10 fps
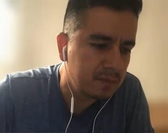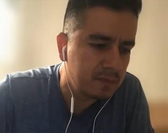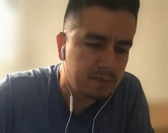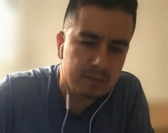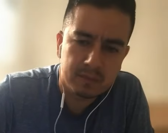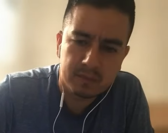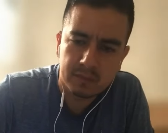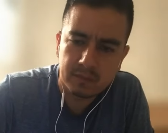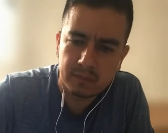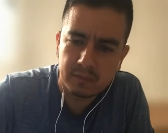
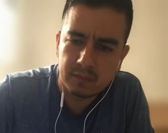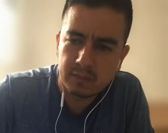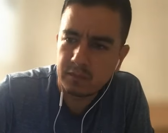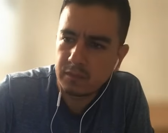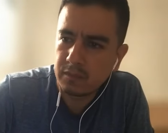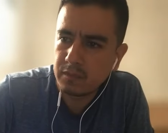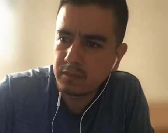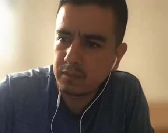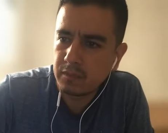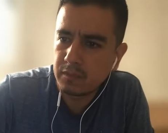
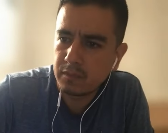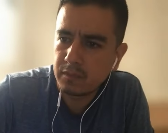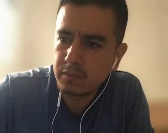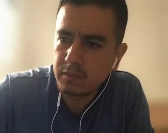Nobody speaks.